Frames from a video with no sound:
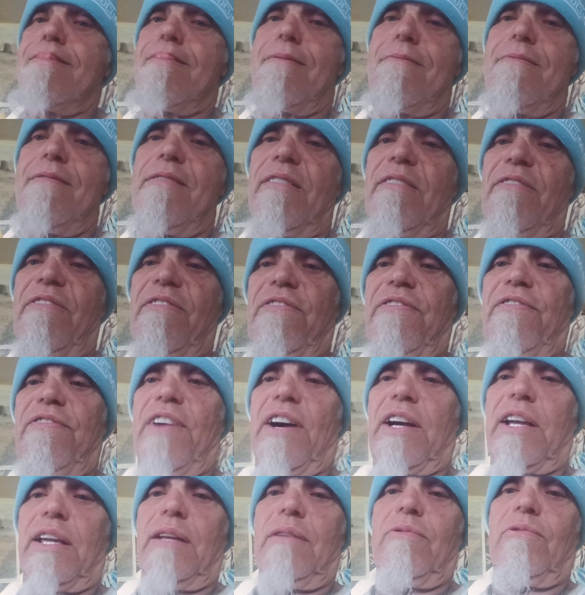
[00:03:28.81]
What a
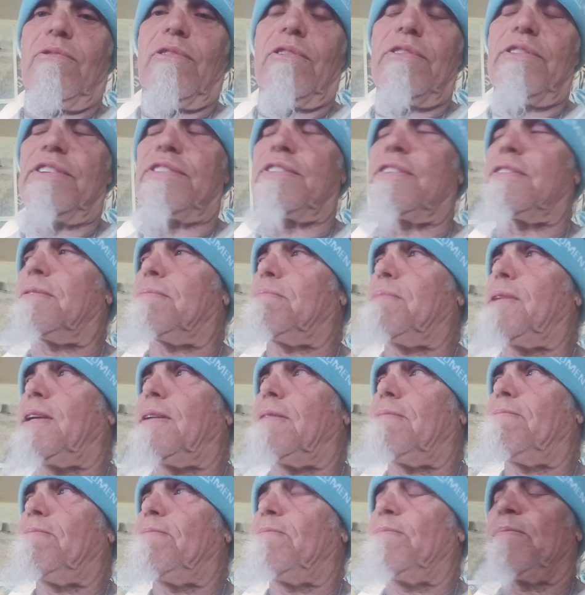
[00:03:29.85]
fucking war this has
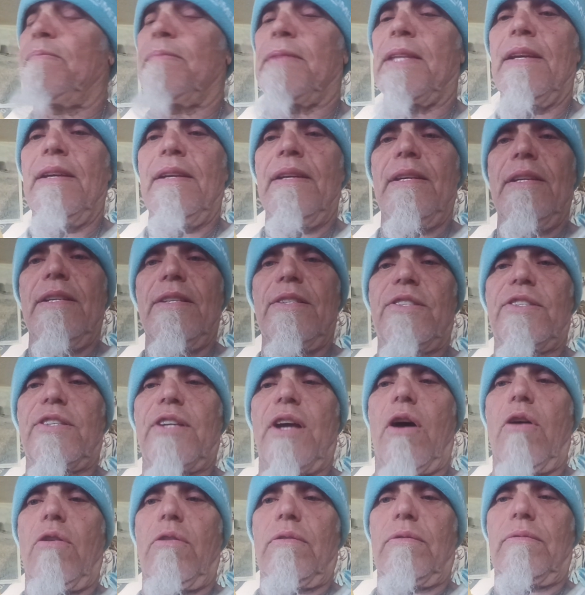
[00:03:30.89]
been.
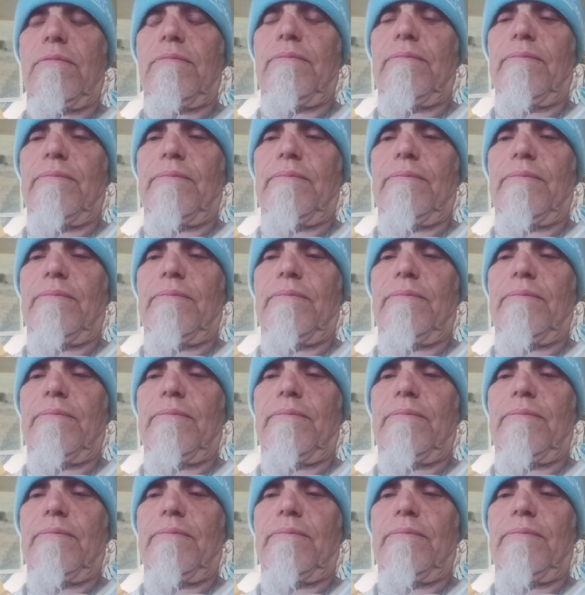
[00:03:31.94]
So